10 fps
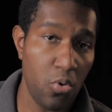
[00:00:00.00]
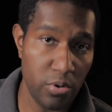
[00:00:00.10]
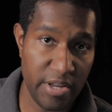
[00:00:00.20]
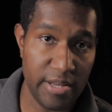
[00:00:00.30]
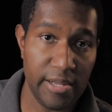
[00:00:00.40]

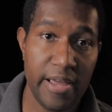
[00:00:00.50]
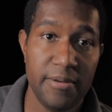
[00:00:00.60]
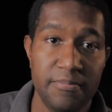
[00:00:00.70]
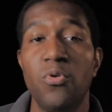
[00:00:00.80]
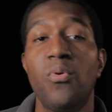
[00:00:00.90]
or daylight.
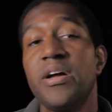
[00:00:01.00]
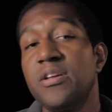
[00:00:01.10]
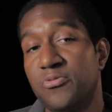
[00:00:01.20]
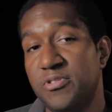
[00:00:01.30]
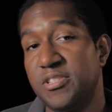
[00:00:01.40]
The
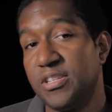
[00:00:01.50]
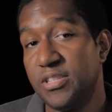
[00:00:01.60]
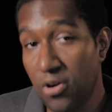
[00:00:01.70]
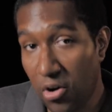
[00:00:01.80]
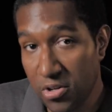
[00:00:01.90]

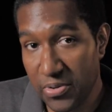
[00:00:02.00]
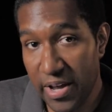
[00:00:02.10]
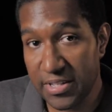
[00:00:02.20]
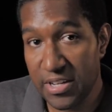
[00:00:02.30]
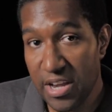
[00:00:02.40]
YN360 also
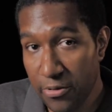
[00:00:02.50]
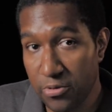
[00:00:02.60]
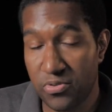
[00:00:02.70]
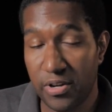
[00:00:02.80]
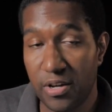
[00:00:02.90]
has another
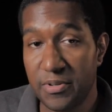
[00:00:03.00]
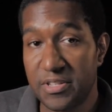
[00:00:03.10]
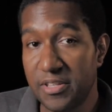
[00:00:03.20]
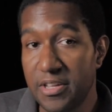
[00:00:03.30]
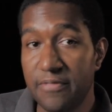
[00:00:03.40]
trick up
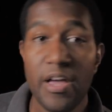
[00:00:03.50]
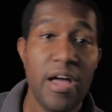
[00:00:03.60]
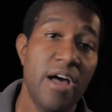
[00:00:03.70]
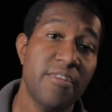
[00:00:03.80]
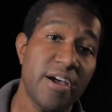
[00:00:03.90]
its sleeve,
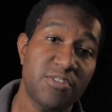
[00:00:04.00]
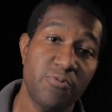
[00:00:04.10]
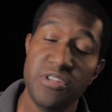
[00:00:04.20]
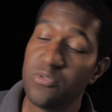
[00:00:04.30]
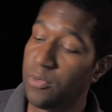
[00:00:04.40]
and that's
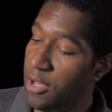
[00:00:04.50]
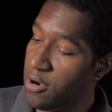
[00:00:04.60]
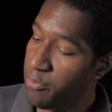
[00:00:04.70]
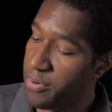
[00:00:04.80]
when you long